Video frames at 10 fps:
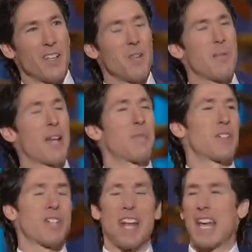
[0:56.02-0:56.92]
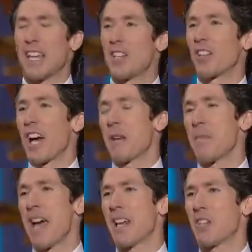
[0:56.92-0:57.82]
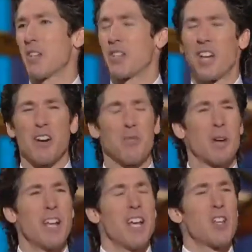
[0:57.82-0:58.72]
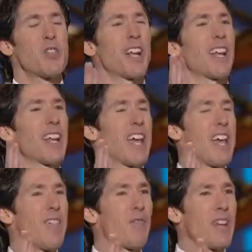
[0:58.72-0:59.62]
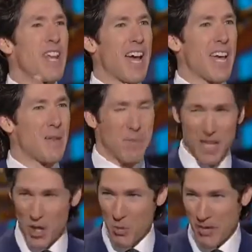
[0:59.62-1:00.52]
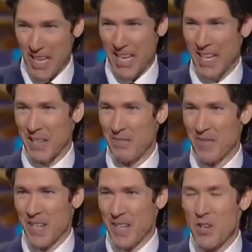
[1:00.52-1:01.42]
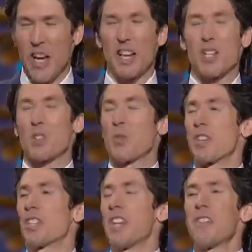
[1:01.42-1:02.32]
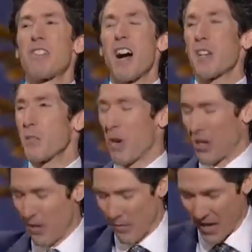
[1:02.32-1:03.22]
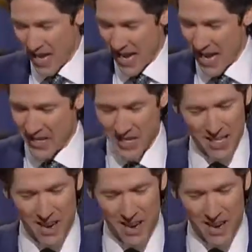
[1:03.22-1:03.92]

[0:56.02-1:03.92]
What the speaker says: you made a mistake and you're kind of mad at yourself. But you got to let every day be a new beginning. You got to just receive God's mercy for today and say,